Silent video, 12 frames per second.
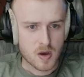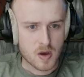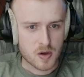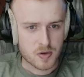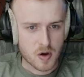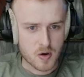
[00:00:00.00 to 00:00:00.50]

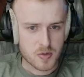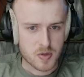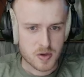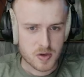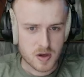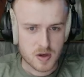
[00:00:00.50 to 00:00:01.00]
So
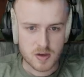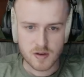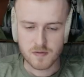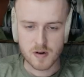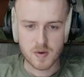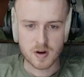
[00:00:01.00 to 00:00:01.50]
this is
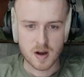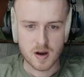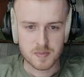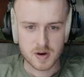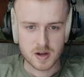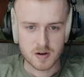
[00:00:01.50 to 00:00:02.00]
from a
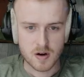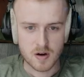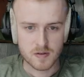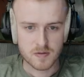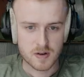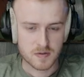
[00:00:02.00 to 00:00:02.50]
company
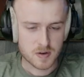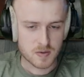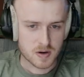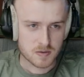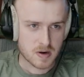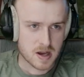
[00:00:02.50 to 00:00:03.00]
called
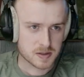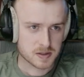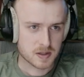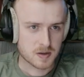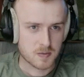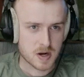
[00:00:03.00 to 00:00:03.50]
51
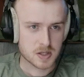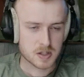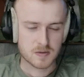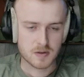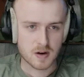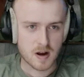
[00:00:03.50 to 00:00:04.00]
Risc, which if you're